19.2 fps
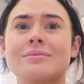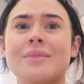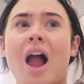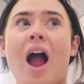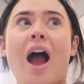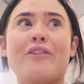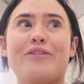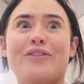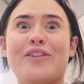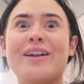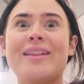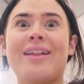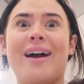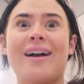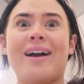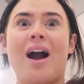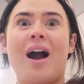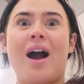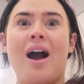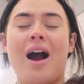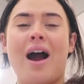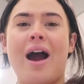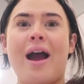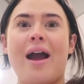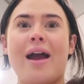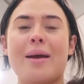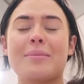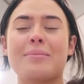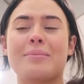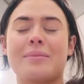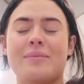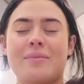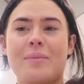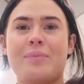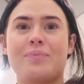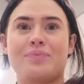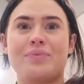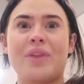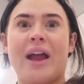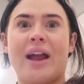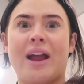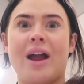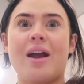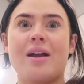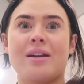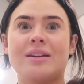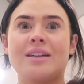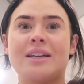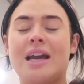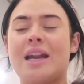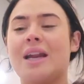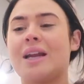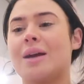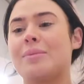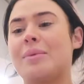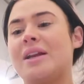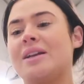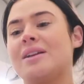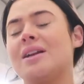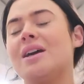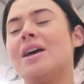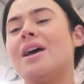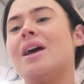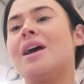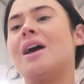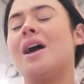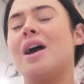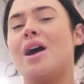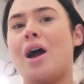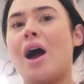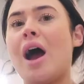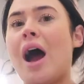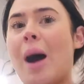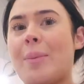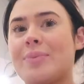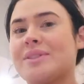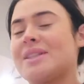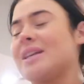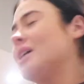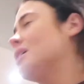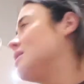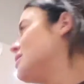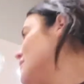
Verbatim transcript: I feel like I'm like getting a bit upset.